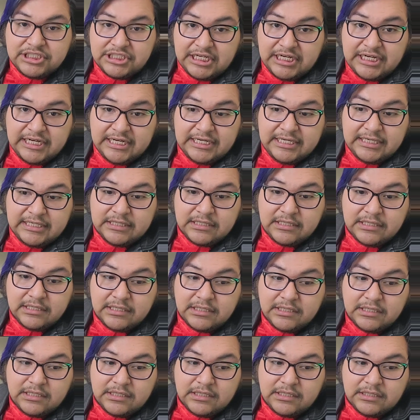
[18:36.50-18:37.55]
We
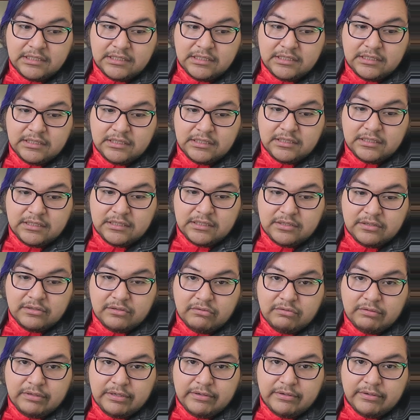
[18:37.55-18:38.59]

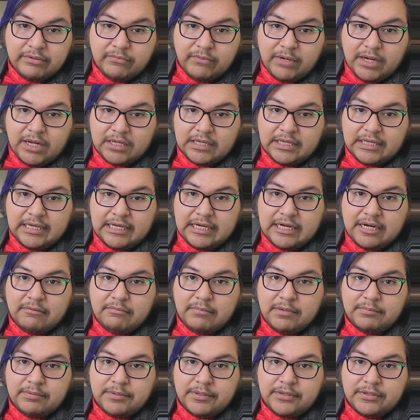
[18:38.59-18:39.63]
were walking, and I
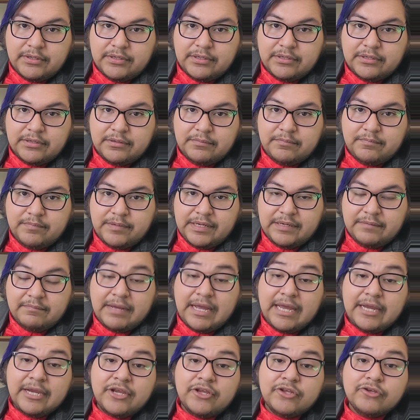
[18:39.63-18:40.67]
remember
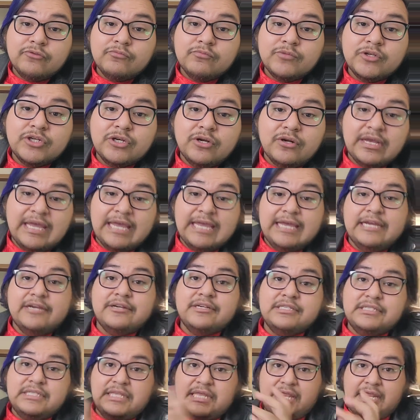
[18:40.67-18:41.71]
my humor, okay,
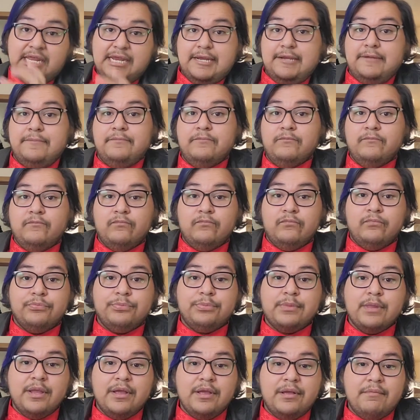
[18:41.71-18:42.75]
here's the thing,
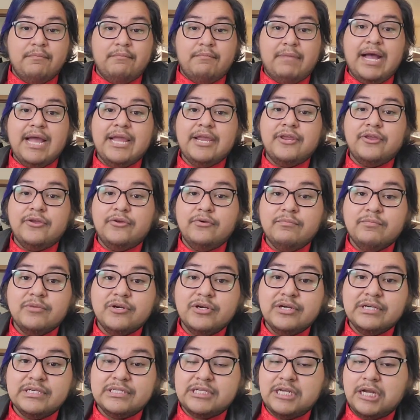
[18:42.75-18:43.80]
my
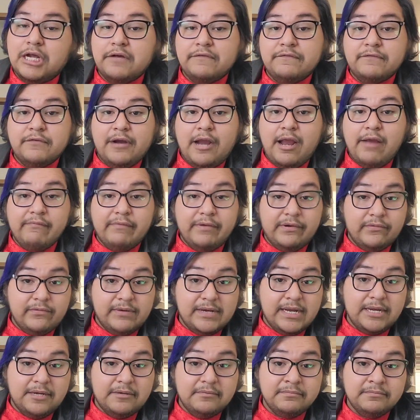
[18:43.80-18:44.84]
humor is not for
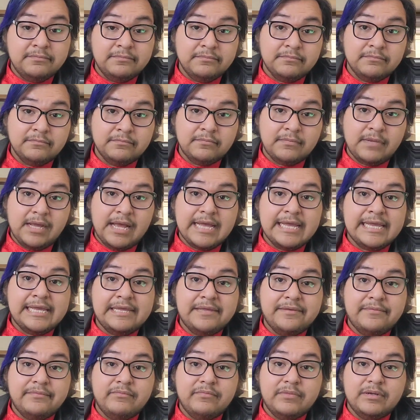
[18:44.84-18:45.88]
everyone. I
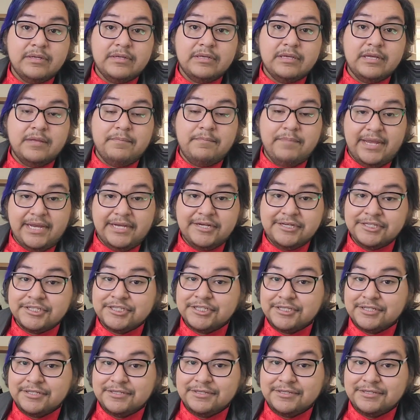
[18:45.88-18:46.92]
am a
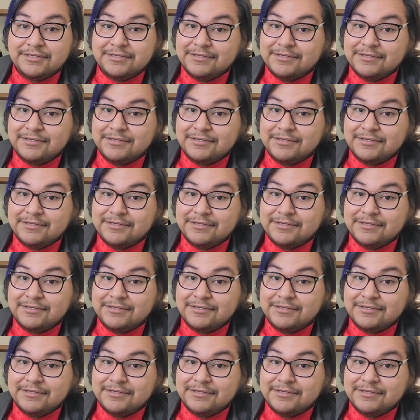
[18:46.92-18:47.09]
bitch.